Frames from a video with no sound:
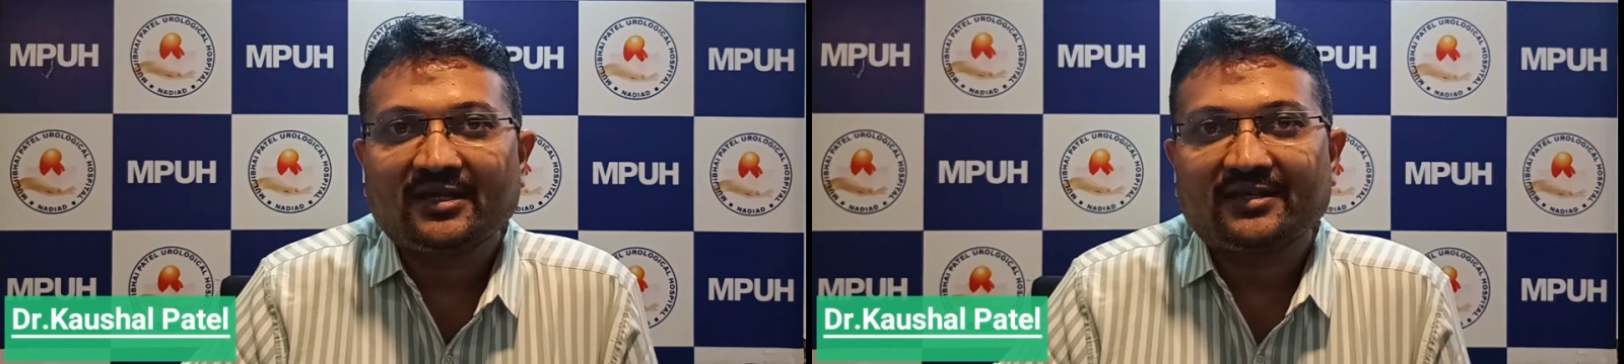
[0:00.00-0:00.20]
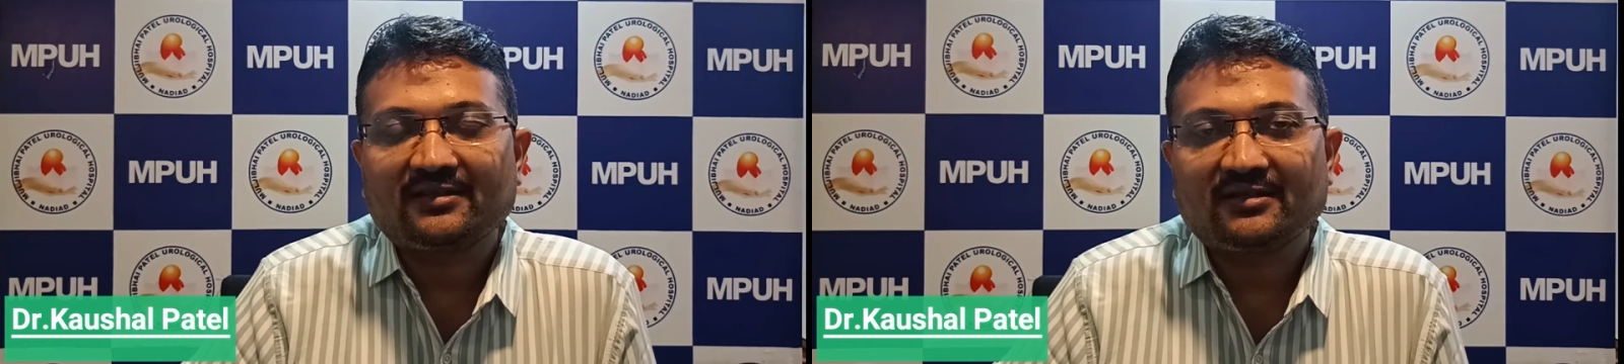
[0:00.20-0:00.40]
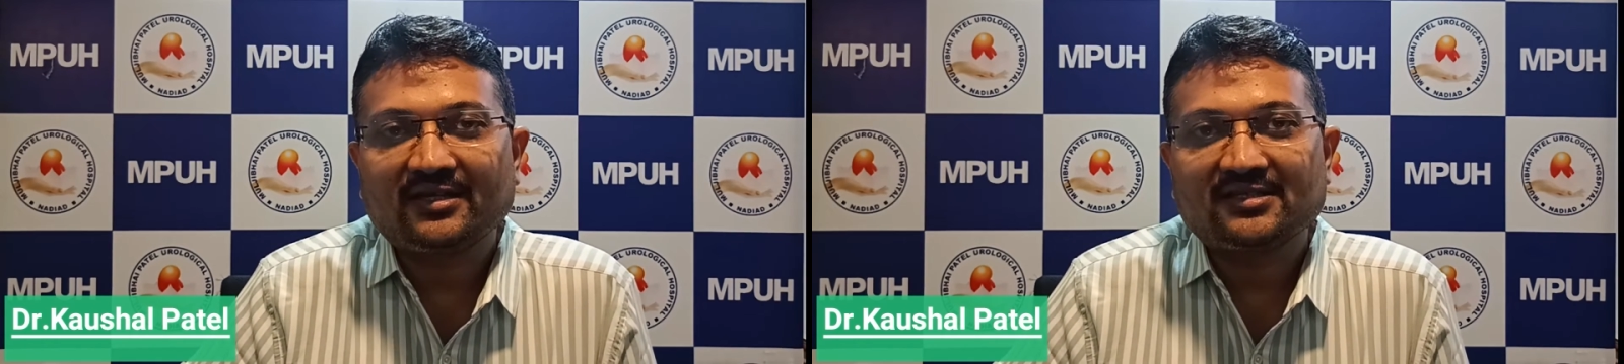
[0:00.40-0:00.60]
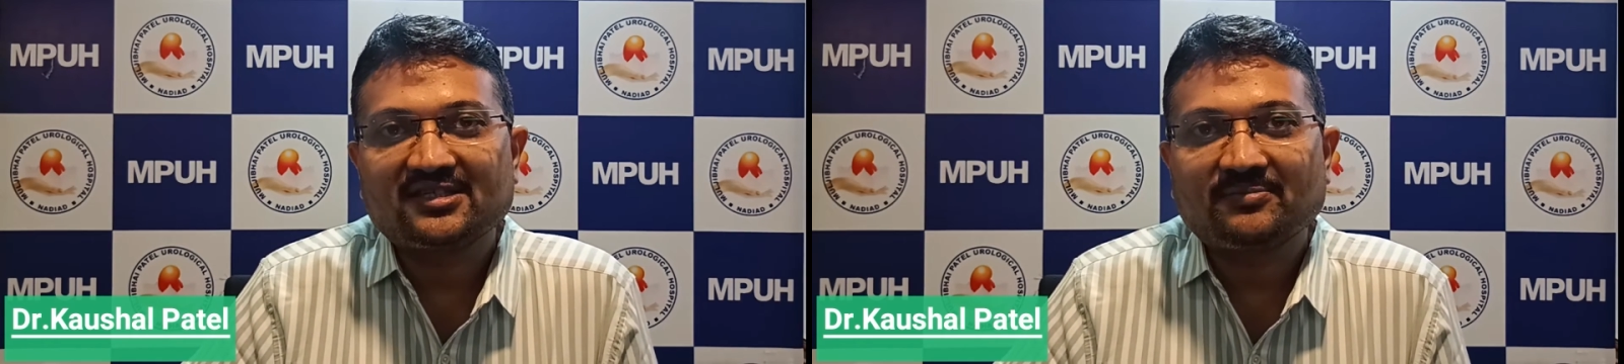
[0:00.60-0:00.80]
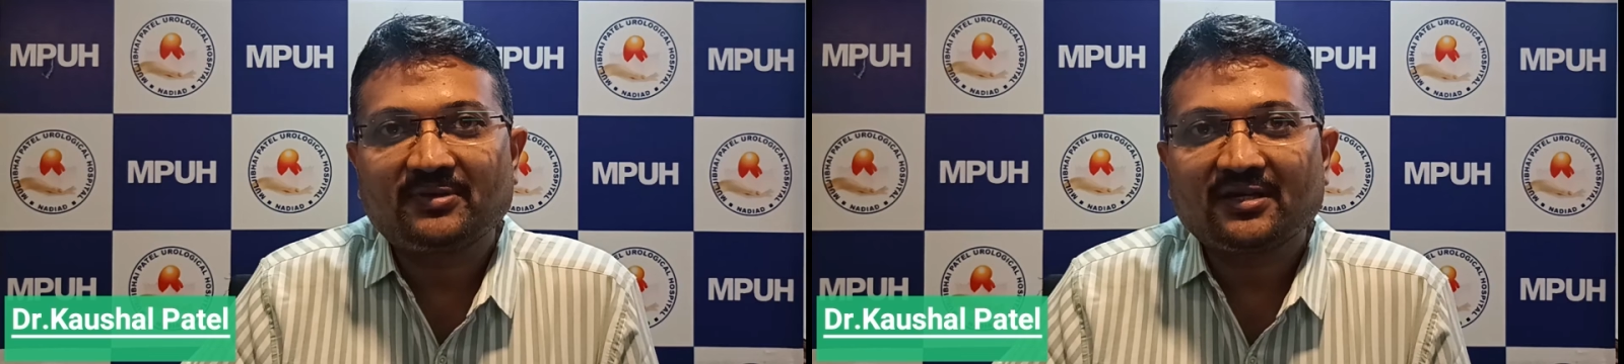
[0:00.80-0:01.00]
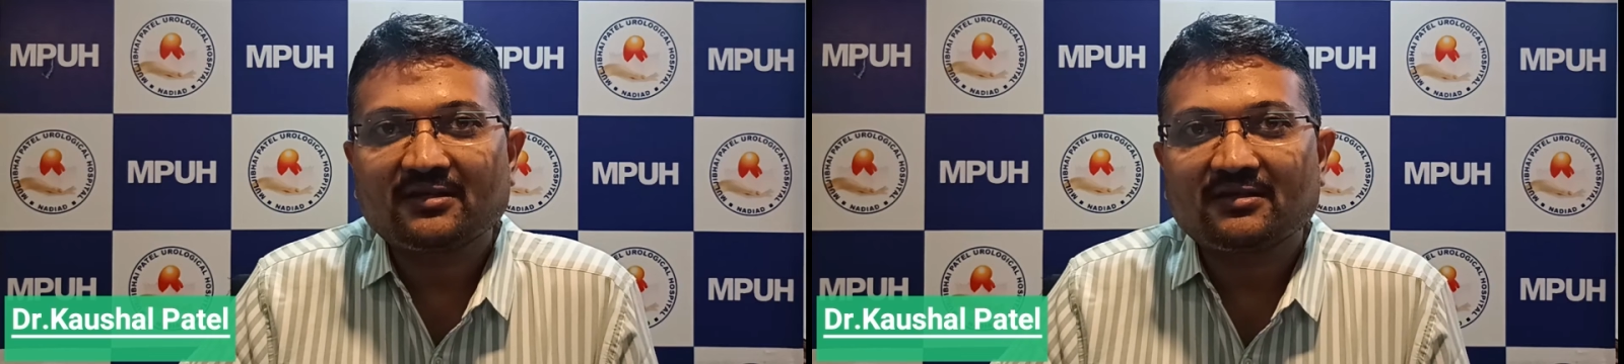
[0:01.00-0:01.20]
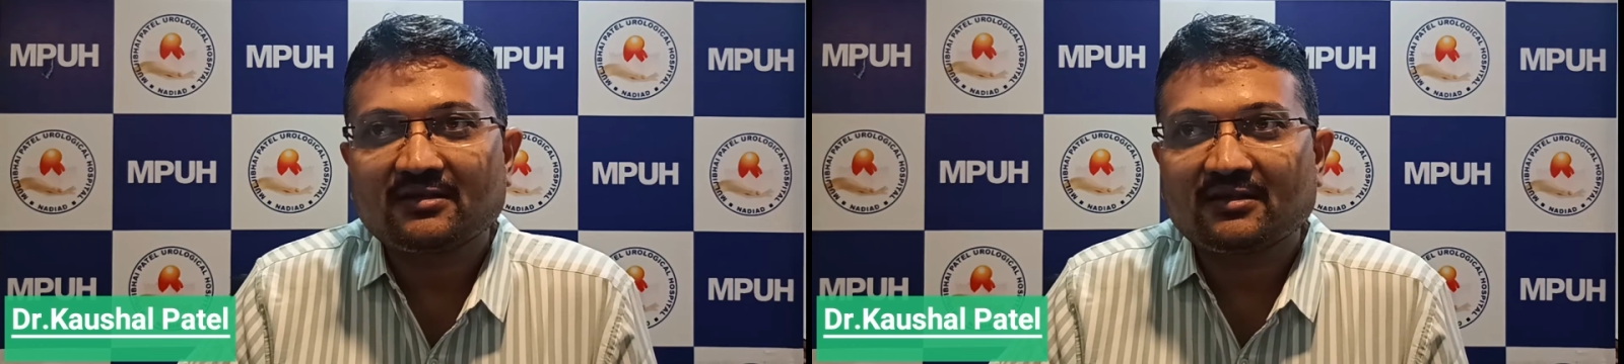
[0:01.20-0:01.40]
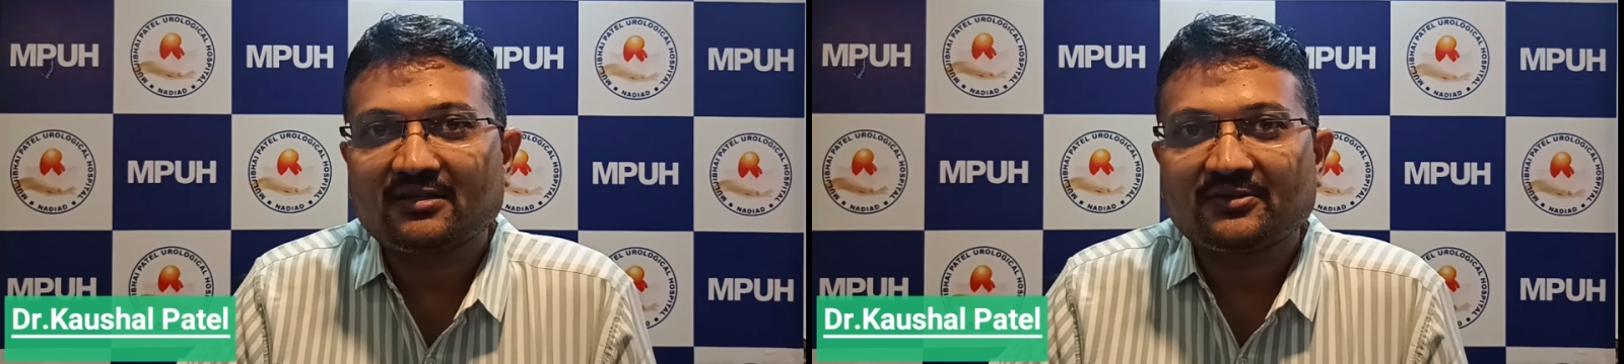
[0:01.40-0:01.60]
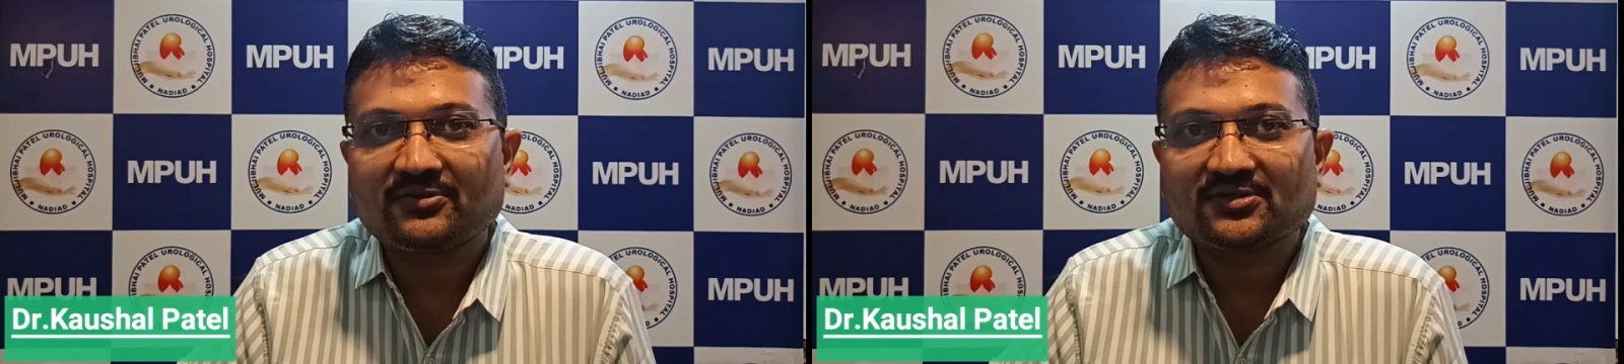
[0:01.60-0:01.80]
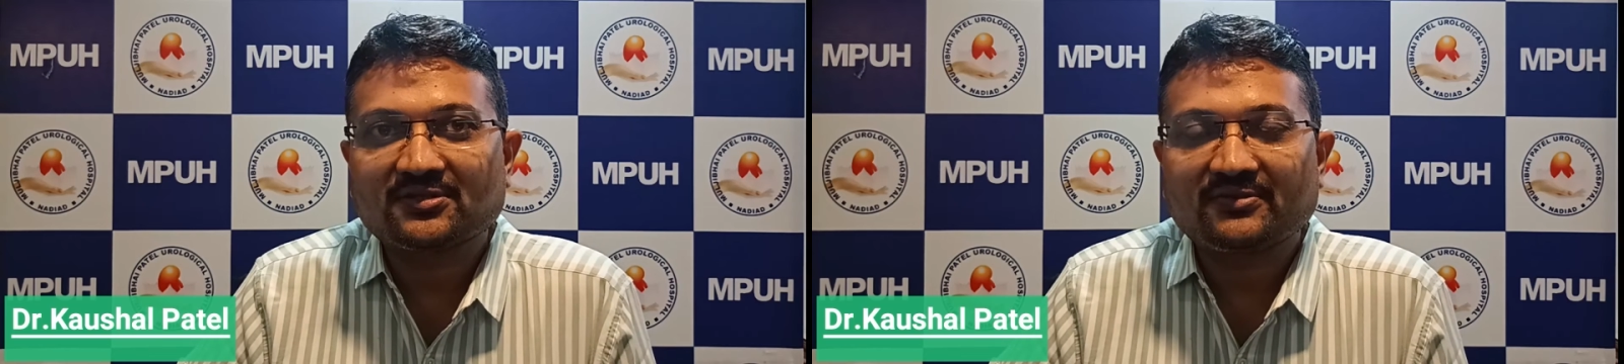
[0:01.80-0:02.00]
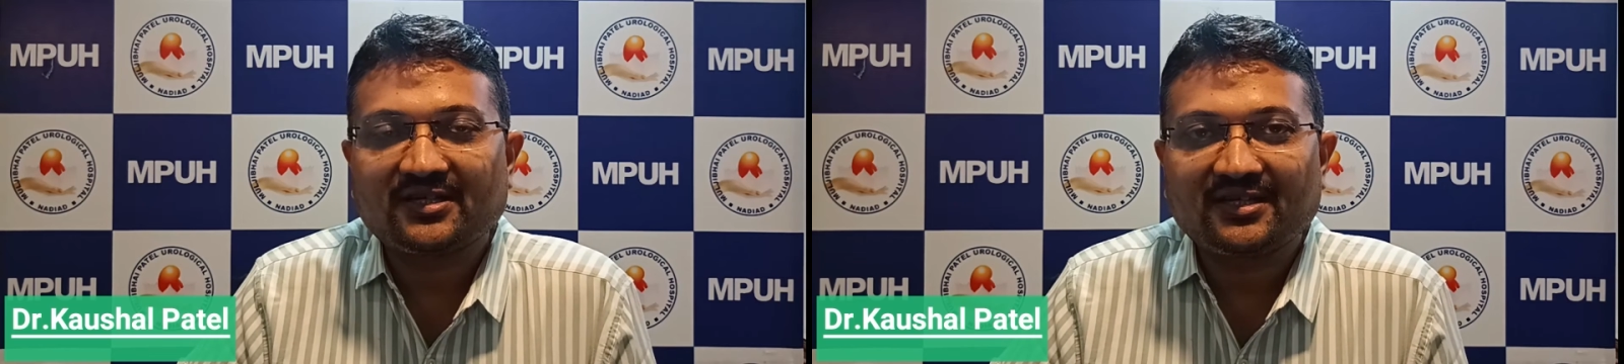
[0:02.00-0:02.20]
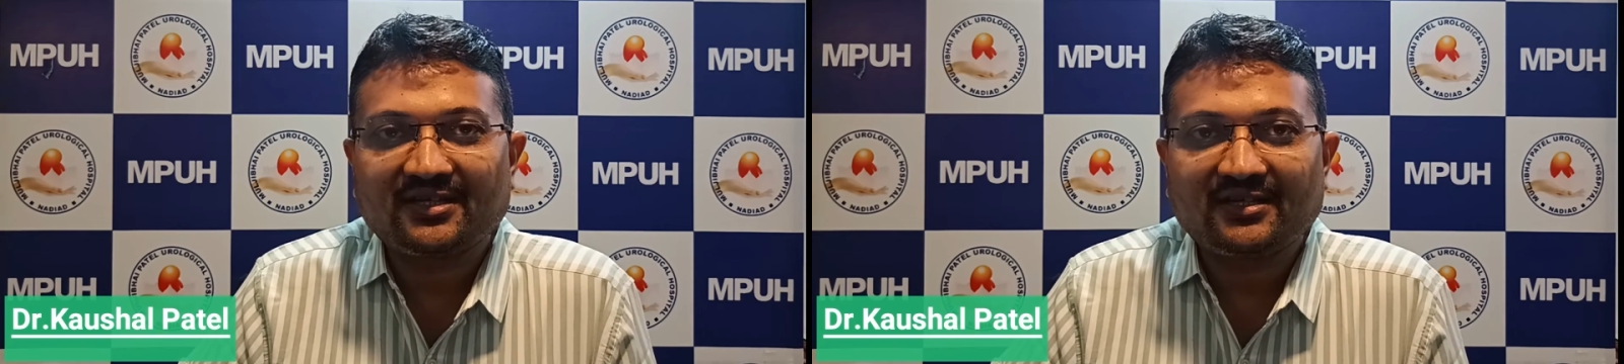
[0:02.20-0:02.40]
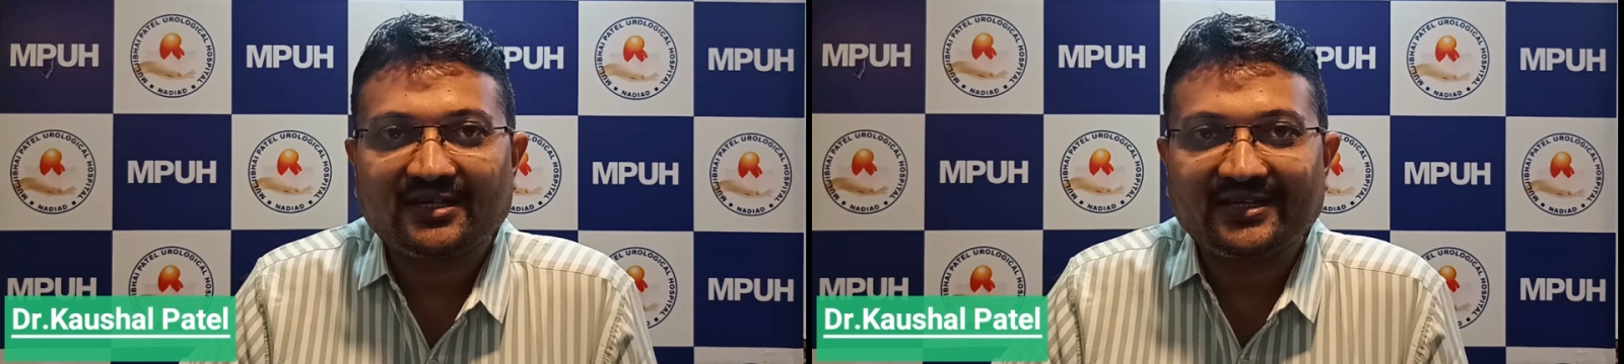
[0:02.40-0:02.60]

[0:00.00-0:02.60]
at Nadiad JPAC, and it was a very